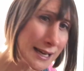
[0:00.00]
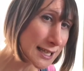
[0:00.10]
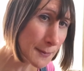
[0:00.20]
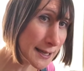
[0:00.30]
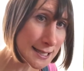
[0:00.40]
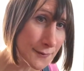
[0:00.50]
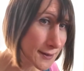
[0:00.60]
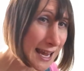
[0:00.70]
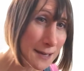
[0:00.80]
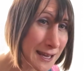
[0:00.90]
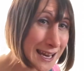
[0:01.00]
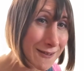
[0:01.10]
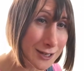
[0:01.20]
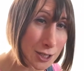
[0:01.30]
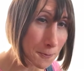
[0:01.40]
expensive game here
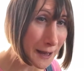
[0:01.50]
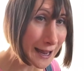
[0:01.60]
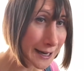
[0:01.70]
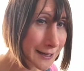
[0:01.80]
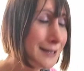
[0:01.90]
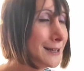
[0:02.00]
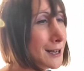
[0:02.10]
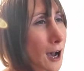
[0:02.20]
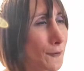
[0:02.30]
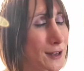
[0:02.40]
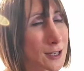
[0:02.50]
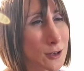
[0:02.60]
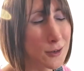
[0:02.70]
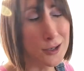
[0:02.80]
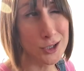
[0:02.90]
in Japan. I think
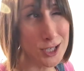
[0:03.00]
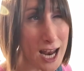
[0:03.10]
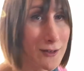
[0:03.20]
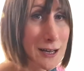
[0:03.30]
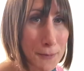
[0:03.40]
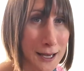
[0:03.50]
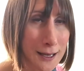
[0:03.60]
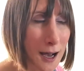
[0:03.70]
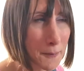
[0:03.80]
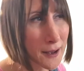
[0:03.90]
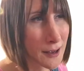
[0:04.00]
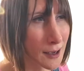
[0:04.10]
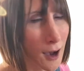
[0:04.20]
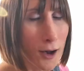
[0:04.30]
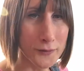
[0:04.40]
you can generally pick up
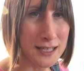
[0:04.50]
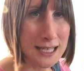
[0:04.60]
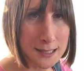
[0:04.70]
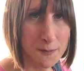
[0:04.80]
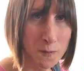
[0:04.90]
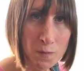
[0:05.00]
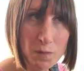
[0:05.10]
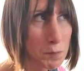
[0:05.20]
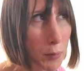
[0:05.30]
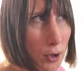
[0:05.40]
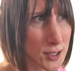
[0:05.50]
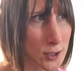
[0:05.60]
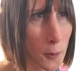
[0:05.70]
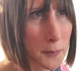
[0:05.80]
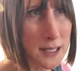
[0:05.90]
half decent box
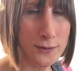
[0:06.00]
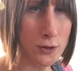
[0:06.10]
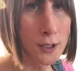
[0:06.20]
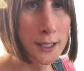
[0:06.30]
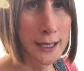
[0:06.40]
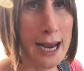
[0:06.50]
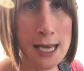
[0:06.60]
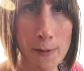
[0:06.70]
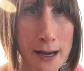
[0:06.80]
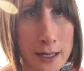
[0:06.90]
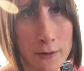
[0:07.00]
copies for anywhere in the